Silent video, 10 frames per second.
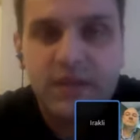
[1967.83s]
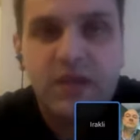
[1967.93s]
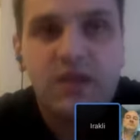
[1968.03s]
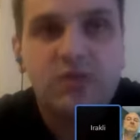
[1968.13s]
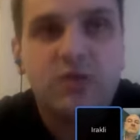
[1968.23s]

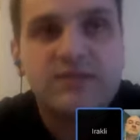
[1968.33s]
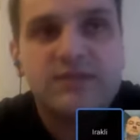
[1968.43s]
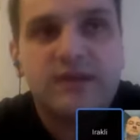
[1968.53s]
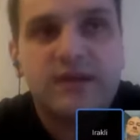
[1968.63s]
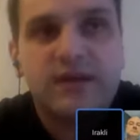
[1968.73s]
URLs
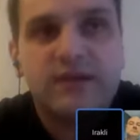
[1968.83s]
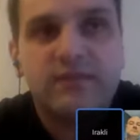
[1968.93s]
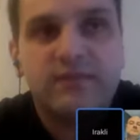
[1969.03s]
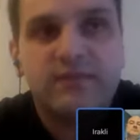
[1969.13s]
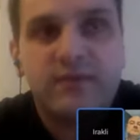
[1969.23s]
are a
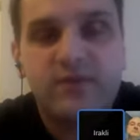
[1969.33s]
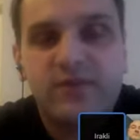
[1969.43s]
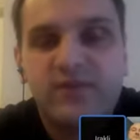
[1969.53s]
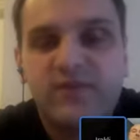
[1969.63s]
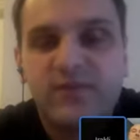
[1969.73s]
very
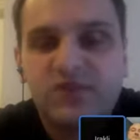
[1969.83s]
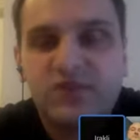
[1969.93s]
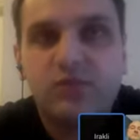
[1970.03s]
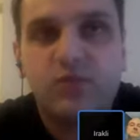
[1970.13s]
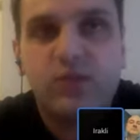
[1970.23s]

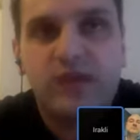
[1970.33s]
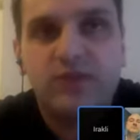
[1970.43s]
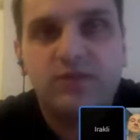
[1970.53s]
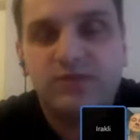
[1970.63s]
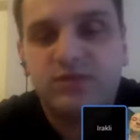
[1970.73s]
efficient way
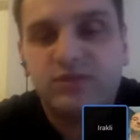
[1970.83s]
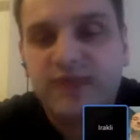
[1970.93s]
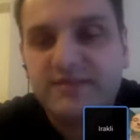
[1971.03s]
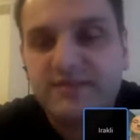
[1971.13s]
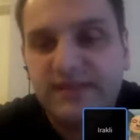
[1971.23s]
to
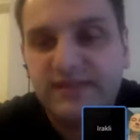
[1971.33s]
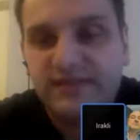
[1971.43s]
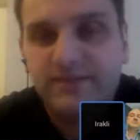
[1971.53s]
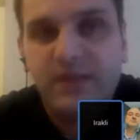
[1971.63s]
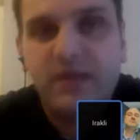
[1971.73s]
address data,
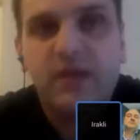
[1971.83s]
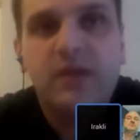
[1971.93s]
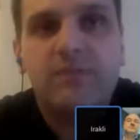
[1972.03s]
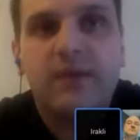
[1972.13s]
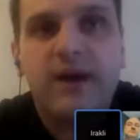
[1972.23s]

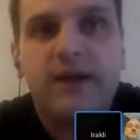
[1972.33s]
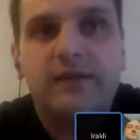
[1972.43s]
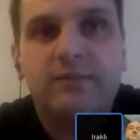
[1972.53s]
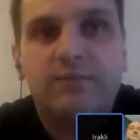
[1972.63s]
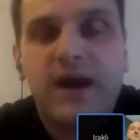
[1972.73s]
but
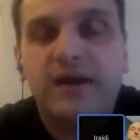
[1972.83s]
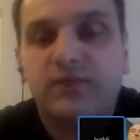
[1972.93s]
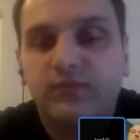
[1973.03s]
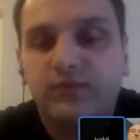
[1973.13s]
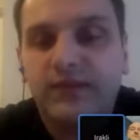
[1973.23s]
part
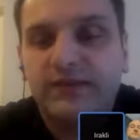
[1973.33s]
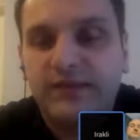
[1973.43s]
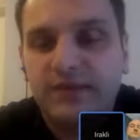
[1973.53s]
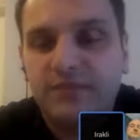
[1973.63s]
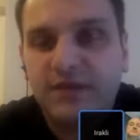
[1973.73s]
of linked
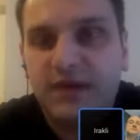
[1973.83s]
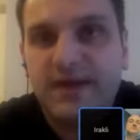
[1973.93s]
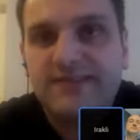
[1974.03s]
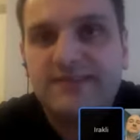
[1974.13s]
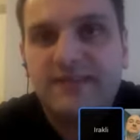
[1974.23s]

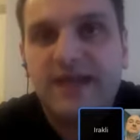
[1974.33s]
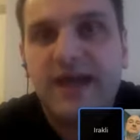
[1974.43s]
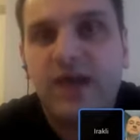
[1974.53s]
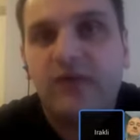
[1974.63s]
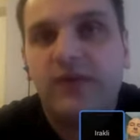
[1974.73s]
APIs and
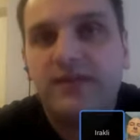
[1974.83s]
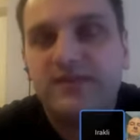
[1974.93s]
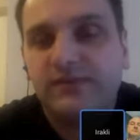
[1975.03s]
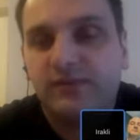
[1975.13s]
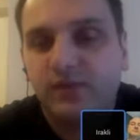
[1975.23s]
how it has to
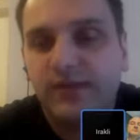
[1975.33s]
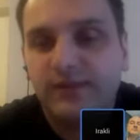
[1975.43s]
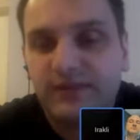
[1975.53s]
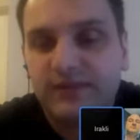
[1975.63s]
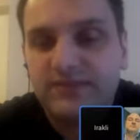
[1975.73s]
look at
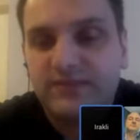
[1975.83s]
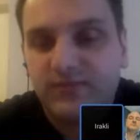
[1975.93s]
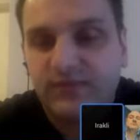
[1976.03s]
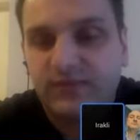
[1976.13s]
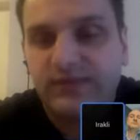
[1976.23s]
things
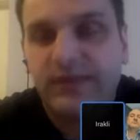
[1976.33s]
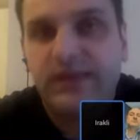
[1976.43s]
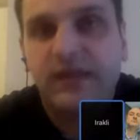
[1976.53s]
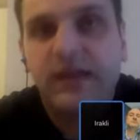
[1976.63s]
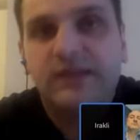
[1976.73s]
differently
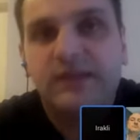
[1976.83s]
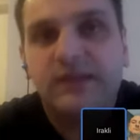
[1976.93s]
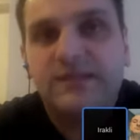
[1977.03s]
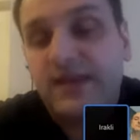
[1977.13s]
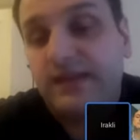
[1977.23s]
than,
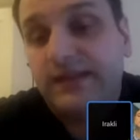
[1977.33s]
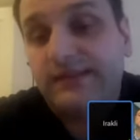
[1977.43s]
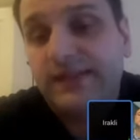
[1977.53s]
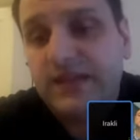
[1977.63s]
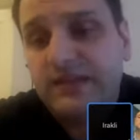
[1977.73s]
say, linked
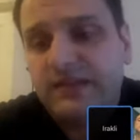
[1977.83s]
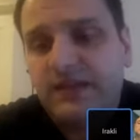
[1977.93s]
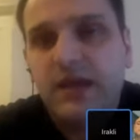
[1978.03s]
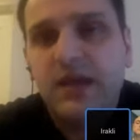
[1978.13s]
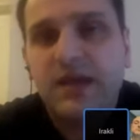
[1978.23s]
data
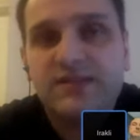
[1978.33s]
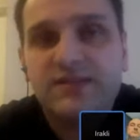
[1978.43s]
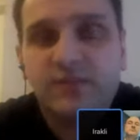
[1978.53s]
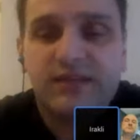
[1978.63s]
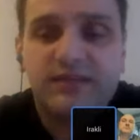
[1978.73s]
is
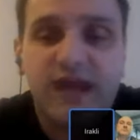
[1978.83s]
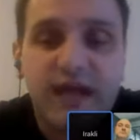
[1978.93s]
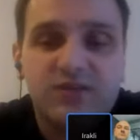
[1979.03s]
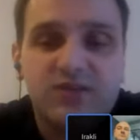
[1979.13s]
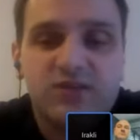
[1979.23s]
to
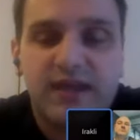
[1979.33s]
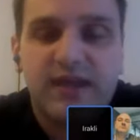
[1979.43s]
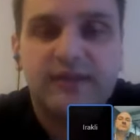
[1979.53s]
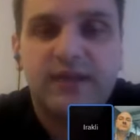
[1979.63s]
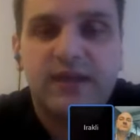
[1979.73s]
acknowledge
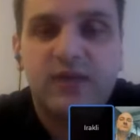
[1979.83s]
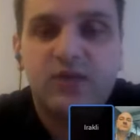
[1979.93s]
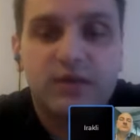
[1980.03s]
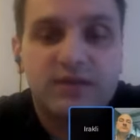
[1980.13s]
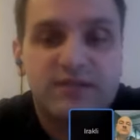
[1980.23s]
that
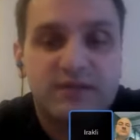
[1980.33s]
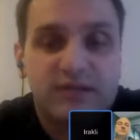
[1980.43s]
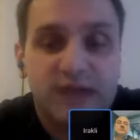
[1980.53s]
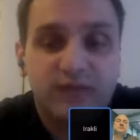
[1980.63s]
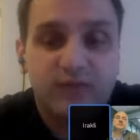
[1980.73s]
URLs are
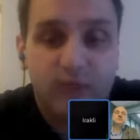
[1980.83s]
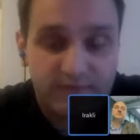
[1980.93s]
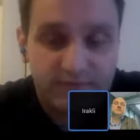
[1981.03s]
not forever,